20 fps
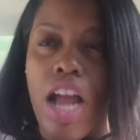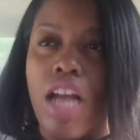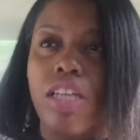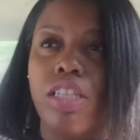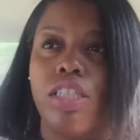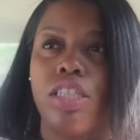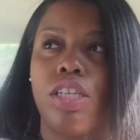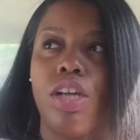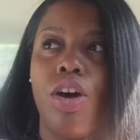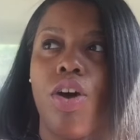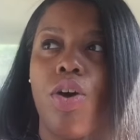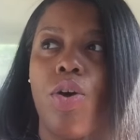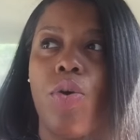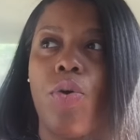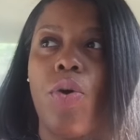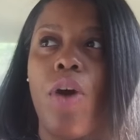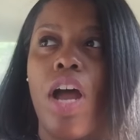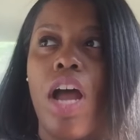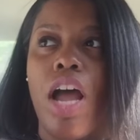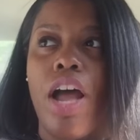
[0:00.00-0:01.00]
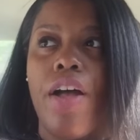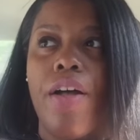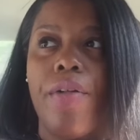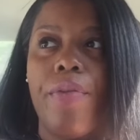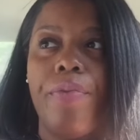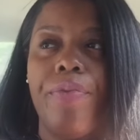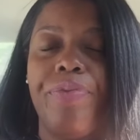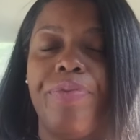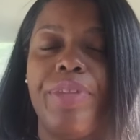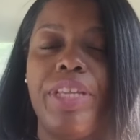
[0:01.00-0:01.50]
So
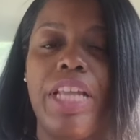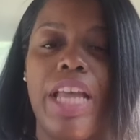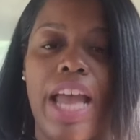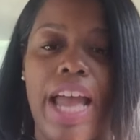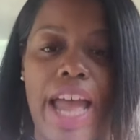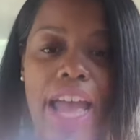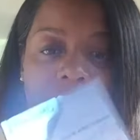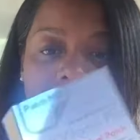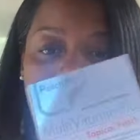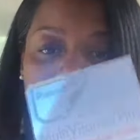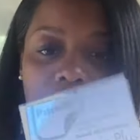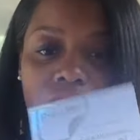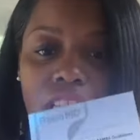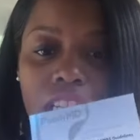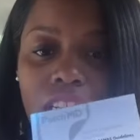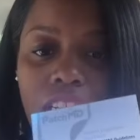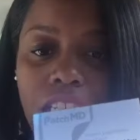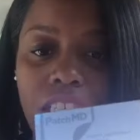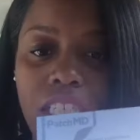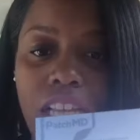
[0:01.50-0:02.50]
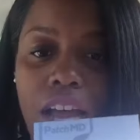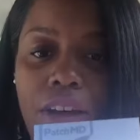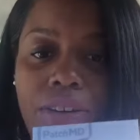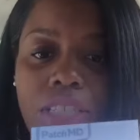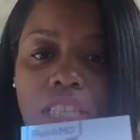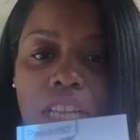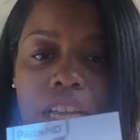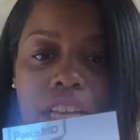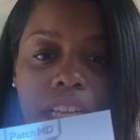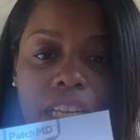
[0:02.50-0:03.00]
having this, I
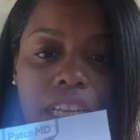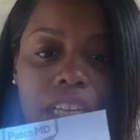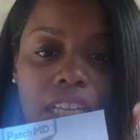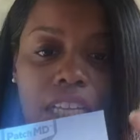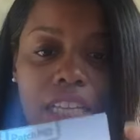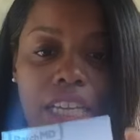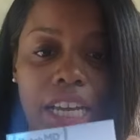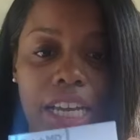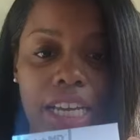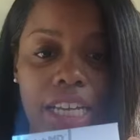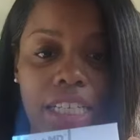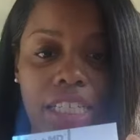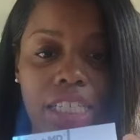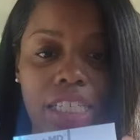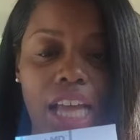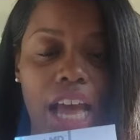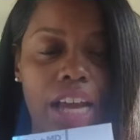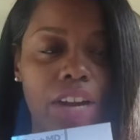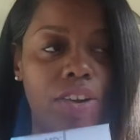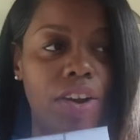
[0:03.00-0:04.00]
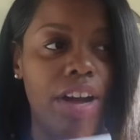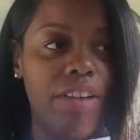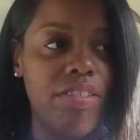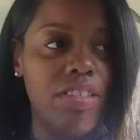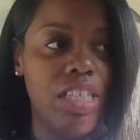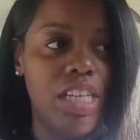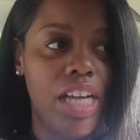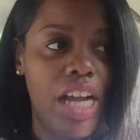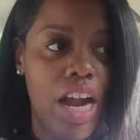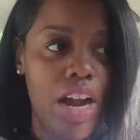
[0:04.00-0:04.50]
was like, yes, I don't have
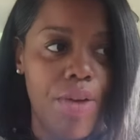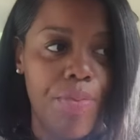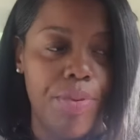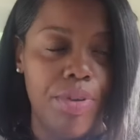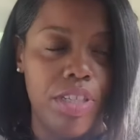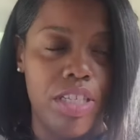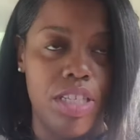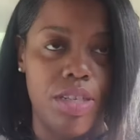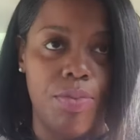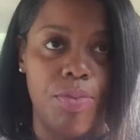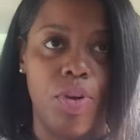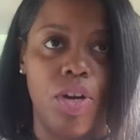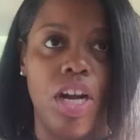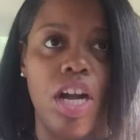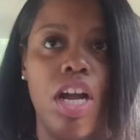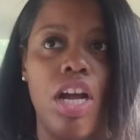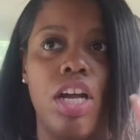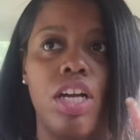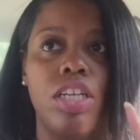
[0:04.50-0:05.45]
to take iron pills anymore.